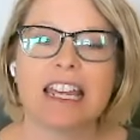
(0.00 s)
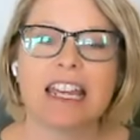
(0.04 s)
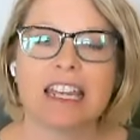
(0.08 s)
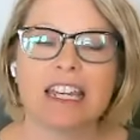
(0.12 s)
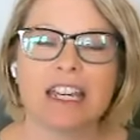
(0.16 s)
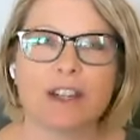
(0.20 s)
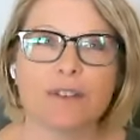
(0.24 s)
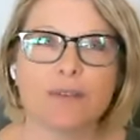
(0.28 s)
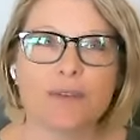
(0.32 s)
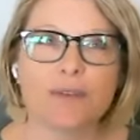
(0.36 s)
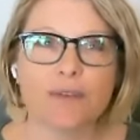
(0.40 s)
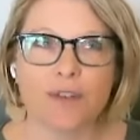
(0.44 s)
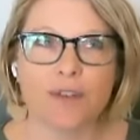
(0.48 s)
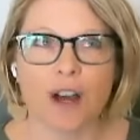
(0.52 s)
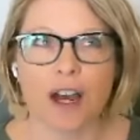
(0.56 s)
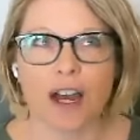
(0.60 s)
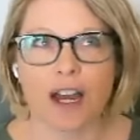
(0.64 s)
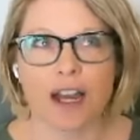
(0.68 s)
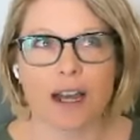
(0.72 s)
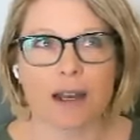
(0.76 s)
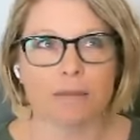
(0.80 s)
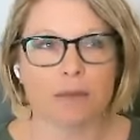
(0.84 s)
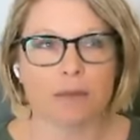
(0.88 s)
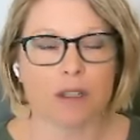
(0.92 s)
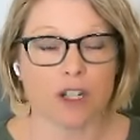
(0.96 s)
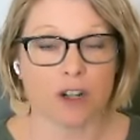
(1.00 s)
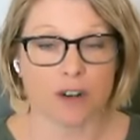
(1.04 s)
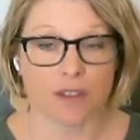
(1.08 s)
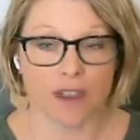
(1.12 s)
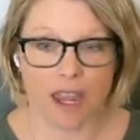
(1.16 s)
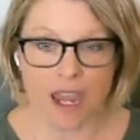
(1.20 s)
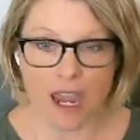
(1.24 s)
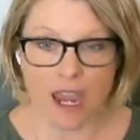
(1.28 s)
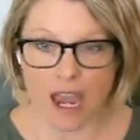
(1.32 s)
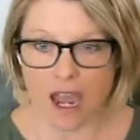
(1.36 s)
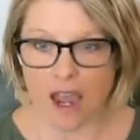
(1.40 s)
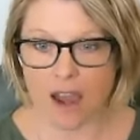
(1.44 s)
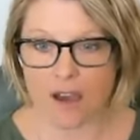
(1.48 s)
if, you know, they
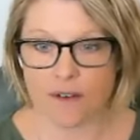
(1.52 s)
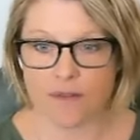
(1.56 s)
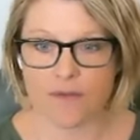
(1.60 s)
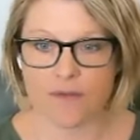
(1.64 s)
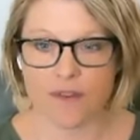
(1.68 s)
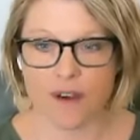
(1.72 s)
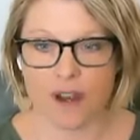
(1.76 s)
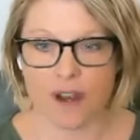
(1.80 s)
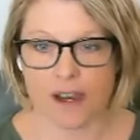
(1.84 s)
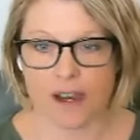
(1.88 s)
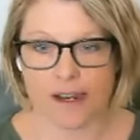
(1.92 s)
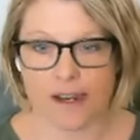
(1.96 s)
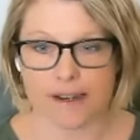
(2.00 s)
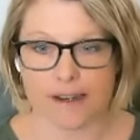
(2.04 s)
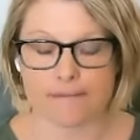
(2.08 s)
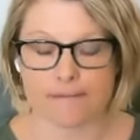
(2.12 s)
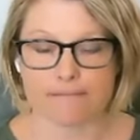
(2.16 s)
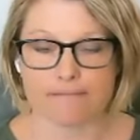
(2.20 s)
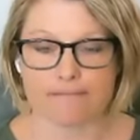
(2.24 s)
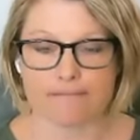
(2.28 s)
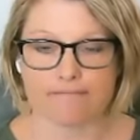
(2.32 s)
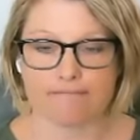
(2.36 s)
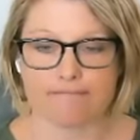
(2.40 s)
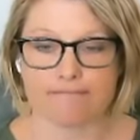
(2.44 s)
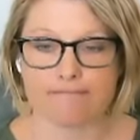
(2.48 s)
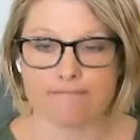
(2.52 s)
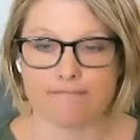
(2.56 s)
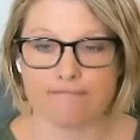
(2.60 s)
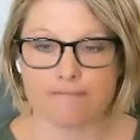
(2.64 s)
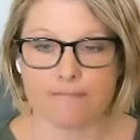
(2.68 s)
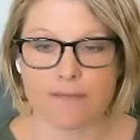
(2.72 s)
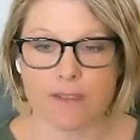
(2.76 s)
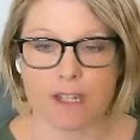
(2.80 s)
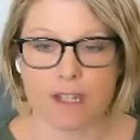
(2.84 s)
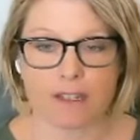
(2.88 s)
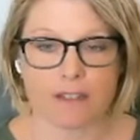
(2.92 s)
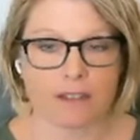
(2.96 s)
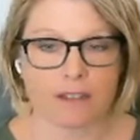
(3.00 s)
have,
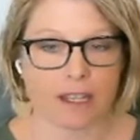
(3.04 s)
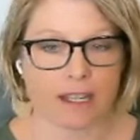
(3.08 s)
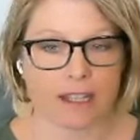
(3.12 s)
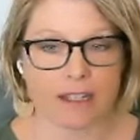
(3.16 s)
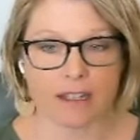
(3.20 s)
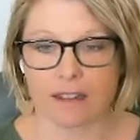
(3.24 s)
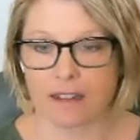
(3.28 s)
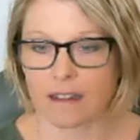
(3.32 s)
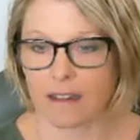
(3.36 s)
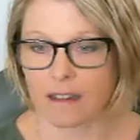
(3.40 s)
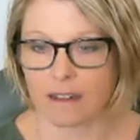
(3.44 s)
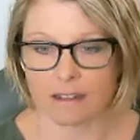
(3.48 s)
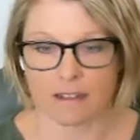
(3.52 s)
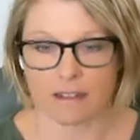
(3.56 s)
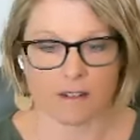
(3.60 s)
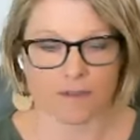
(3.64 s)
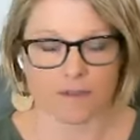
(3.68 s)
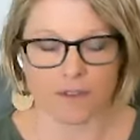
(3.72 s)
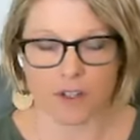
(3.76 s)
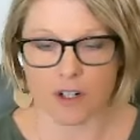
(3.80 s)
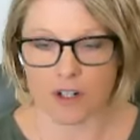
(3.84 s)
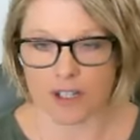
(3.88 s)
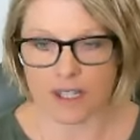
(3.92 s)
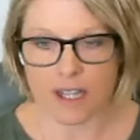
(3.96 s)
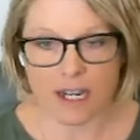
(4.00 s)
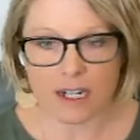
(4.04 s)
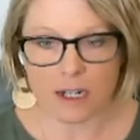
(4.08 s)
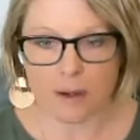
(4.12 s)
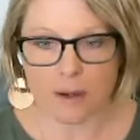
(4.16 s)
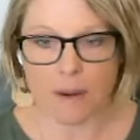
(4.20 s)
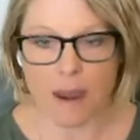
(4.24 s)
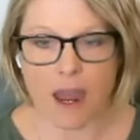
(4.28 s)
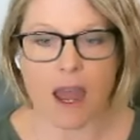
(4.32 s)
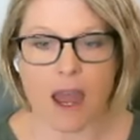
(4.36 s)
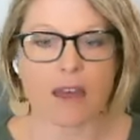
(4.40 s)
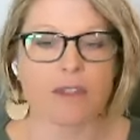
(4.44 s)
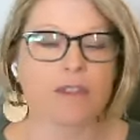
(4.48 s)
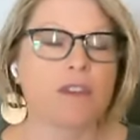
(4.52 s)
like, if they're a
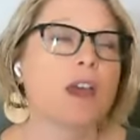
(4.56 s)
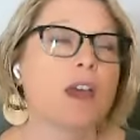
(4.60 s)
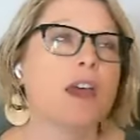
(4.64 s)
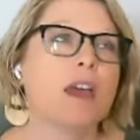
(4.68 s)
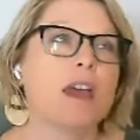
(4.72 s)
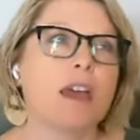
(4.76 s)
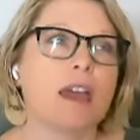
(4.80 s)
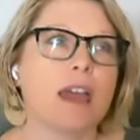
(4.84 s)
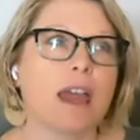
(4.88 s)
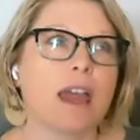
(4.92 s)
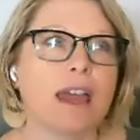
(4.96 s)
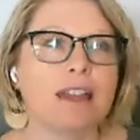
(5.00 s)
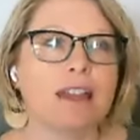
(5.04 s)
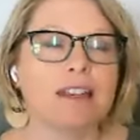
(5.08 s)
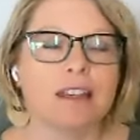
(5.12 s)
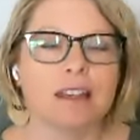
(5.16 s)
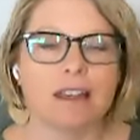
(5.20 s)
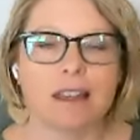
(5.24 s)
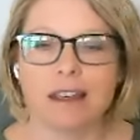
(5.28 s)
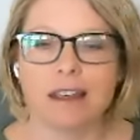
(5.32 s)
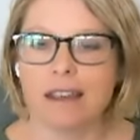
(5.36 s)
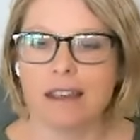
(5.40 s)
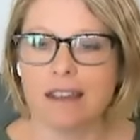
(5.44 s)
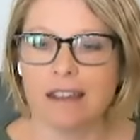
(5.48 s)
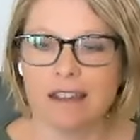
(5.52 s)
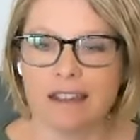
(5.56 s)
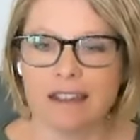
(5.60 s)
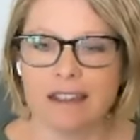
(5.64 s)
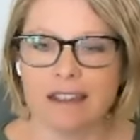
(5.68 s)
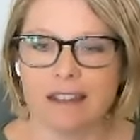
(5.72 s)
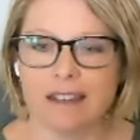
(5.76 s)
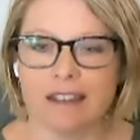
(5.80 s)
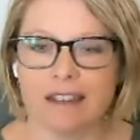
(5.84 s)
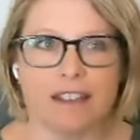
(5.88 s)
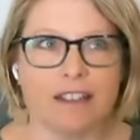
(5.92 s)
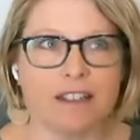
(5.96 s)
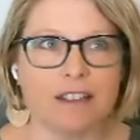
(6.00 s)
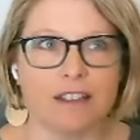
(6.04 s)
psychopath, and
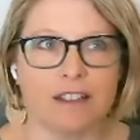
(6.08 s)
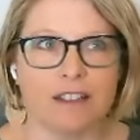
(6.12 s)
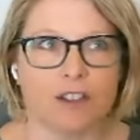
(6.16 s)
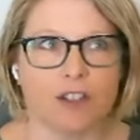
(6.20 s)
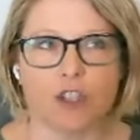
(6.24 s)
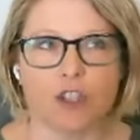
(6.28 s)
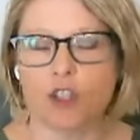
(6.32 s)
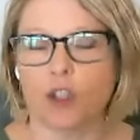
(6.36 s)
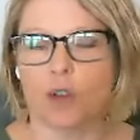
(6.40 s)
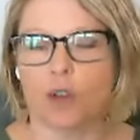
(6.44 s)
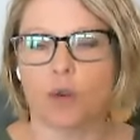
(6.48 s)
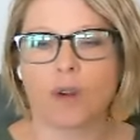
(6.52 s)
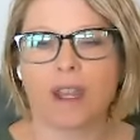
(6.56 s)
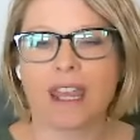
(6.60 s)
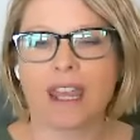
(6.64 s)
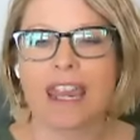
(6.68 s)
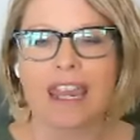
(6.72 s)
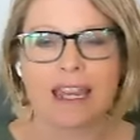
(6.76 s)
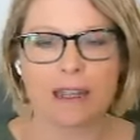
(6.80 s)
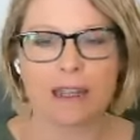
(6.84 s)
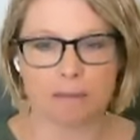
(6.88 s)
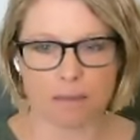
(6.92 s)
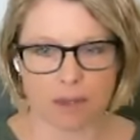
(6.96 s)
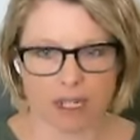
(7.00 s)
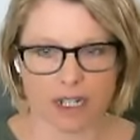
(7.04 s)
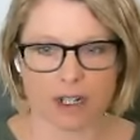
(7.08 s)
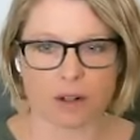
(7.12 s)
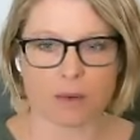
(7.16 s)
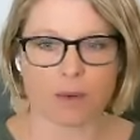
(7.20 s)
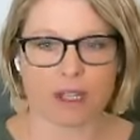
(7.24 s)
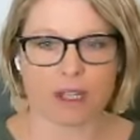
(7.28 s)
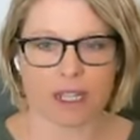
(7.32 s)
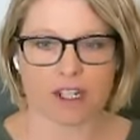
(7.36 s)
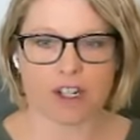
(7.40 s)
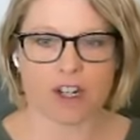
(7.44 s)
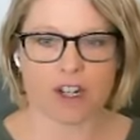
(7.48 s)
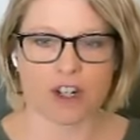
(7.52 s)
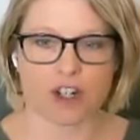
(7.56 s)
you can't be in a
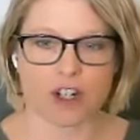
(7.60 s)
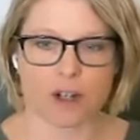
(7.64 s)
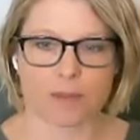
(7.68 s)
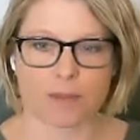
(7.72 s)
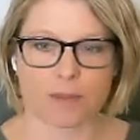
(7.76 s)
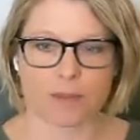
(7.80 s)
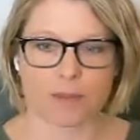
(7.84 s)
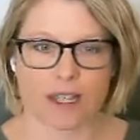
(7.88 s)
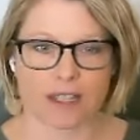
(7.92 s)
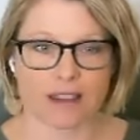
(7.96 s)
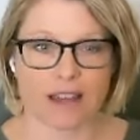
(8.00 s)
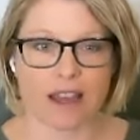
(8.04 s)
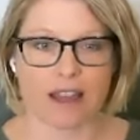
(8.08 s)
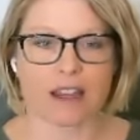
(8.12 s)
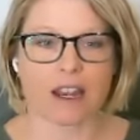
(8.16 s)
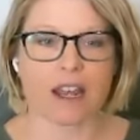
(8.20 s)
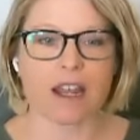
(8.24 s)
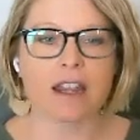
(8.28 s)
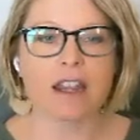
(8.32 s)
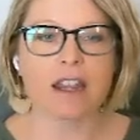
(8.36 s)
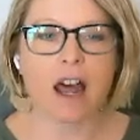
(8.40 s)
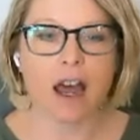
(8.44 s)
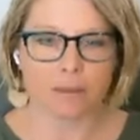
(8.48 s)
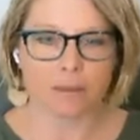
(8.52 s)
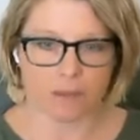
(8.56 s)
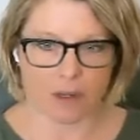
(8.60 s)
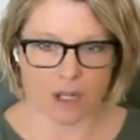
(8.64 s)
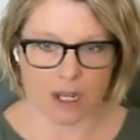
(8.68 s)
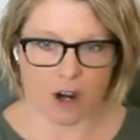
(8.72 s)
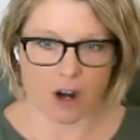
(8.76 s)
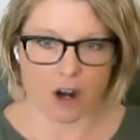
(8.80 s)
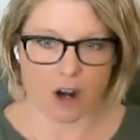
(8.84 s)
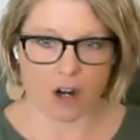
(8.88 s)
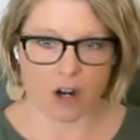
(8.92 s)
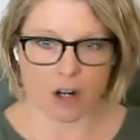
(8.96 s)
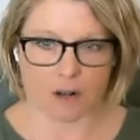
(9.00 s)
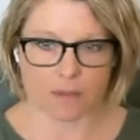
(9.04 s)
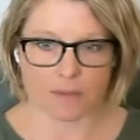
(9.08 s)
relationship like that and not be
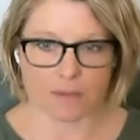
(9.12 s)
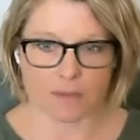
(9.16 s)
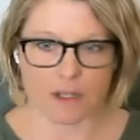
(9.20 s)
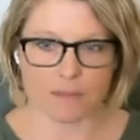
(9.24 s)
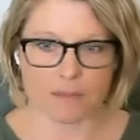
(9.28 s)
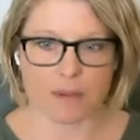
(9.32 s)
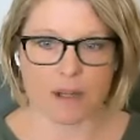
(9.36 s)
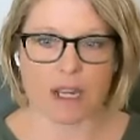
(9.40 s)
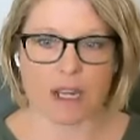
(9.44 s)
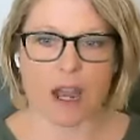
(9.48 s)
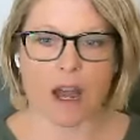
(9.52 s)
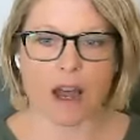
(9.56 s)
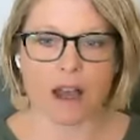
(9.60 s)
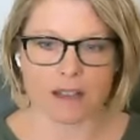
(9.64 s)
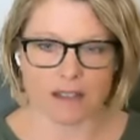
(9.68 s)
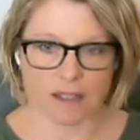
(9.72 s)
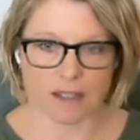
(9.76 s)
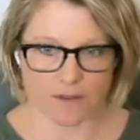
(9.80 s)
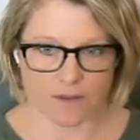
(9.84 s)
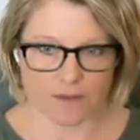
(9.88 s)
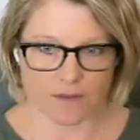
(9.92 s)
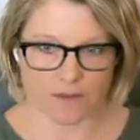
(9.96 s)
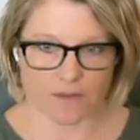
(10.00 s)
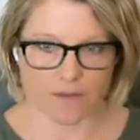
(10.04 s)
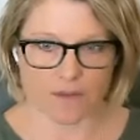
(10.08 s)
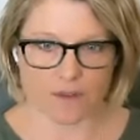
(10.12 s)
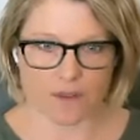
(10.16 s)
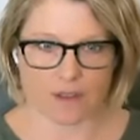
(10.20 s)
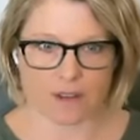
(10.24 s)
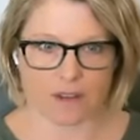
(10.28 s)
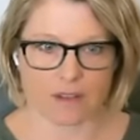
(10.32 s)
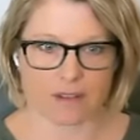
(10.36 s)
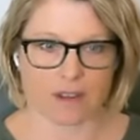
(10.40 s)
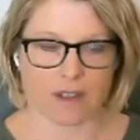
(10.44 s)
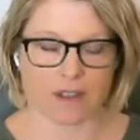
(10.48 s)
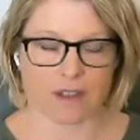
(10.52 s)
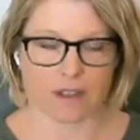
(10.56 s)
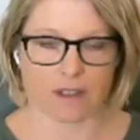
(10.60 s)
harmed because of
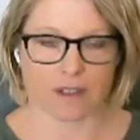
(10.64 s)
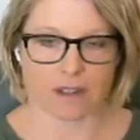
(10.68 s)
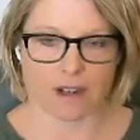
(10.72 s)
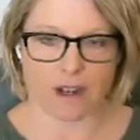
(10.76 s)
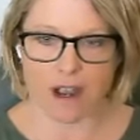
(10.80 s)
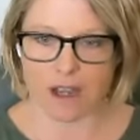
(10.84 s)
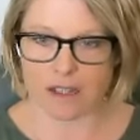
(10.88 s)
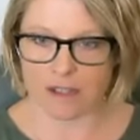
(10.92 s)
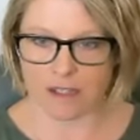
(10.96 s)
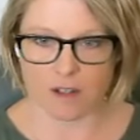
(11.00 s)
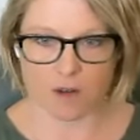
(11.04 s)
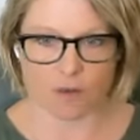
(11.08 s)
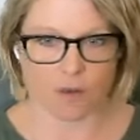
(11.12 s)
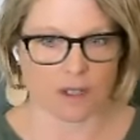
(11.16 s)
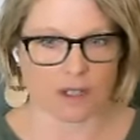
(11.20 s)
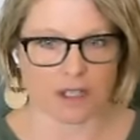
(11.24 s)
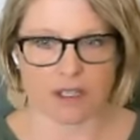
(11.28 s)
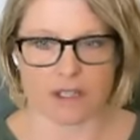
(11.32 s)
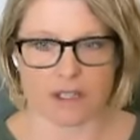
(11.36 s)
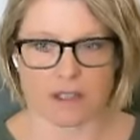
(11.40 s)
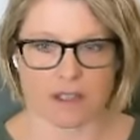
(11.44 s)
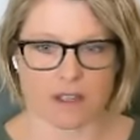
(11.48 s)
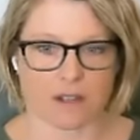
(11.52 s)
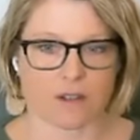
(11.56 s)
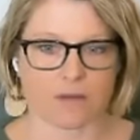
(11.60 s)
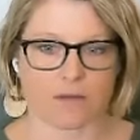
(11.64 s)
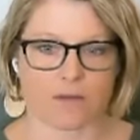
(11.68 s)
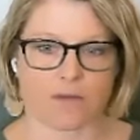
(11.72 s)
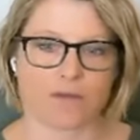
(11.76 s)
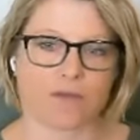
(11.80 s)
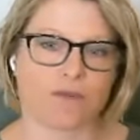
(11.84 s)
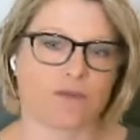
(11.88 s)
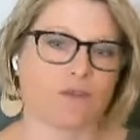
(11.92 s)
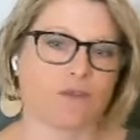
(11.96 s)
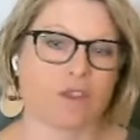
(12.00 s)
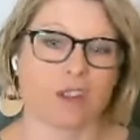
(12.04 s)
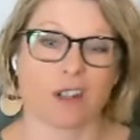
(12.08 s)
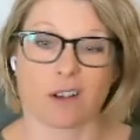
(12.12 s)
the consequences of,
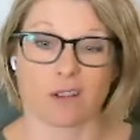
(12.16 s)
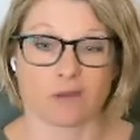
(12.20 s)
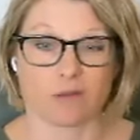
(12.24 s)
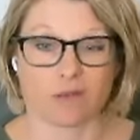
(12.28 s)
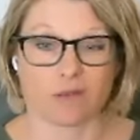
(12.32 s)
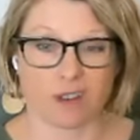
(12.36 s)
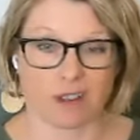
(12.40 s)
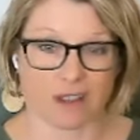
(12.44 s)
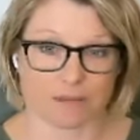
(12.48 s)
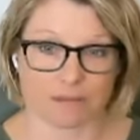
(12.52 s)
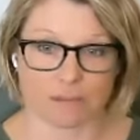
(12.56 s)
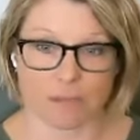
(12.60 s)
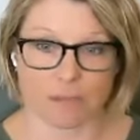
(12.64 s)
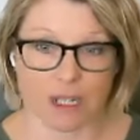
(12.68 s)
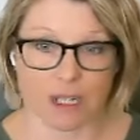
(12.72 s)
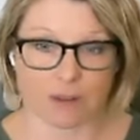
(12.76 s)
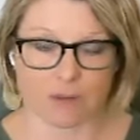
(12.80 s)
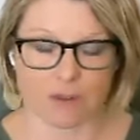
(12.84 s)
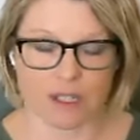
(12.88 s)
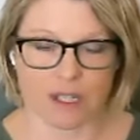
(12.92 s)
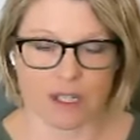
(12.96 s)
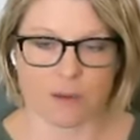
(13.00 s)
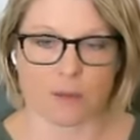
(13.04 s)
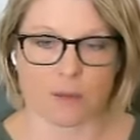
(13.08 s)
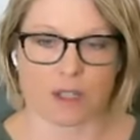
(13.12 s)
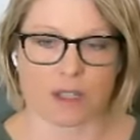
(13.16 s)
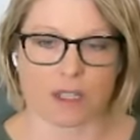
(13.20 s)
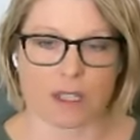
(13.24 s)
you know, being with someone.